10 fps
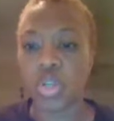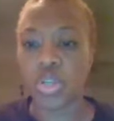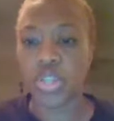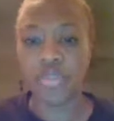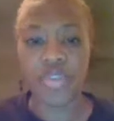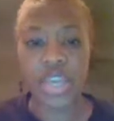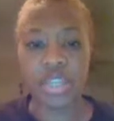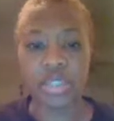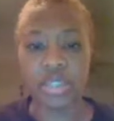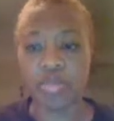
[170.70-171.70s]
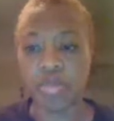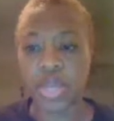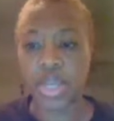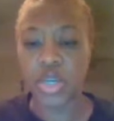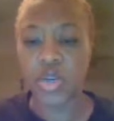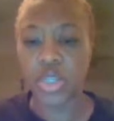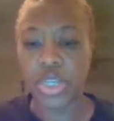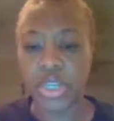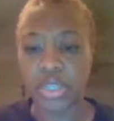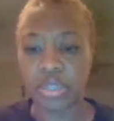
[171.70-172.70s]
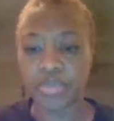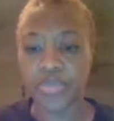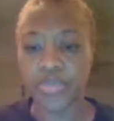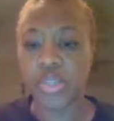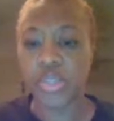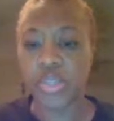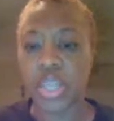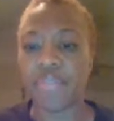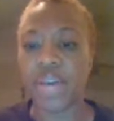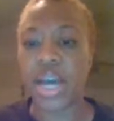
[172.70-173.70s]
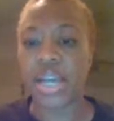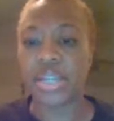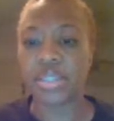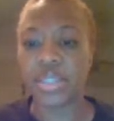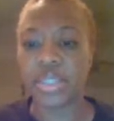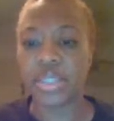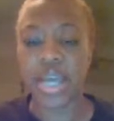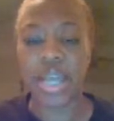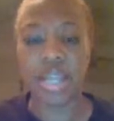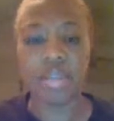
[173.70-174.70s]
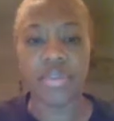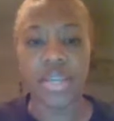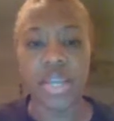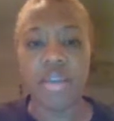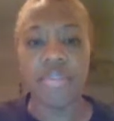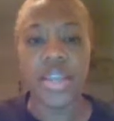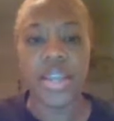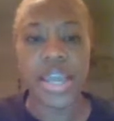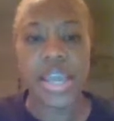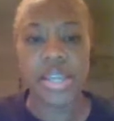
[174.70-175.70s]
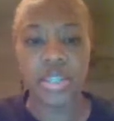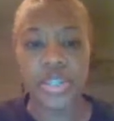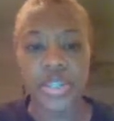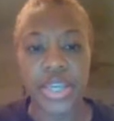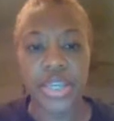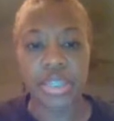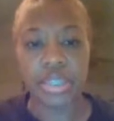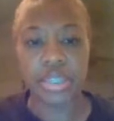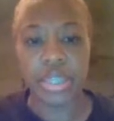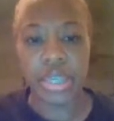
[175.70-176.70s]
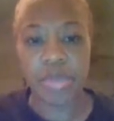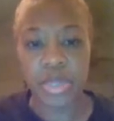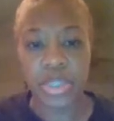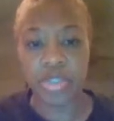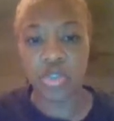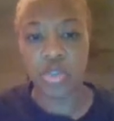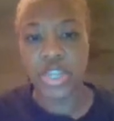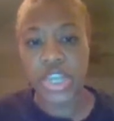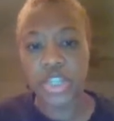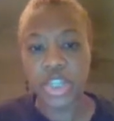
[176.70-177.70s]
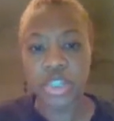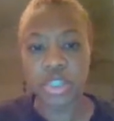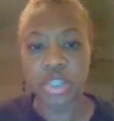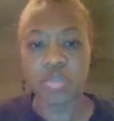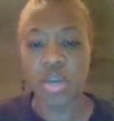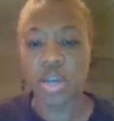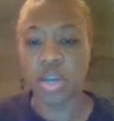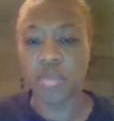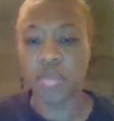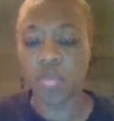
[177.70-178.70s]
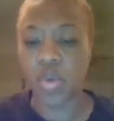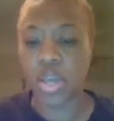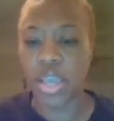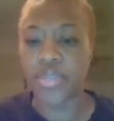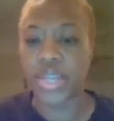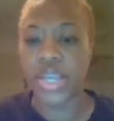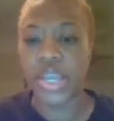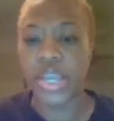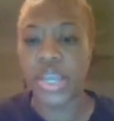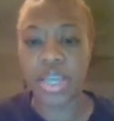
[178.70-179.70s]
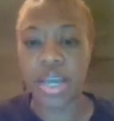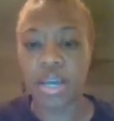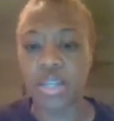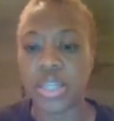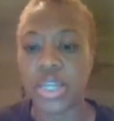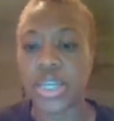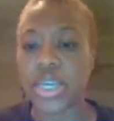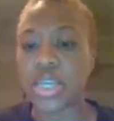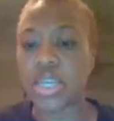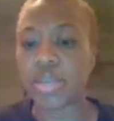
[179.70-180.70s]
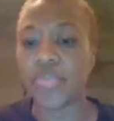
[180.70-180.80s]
on their face, belly, or legs. They have eyes on the side of their head so they can see potential dangers while they have their heads down and they're eating.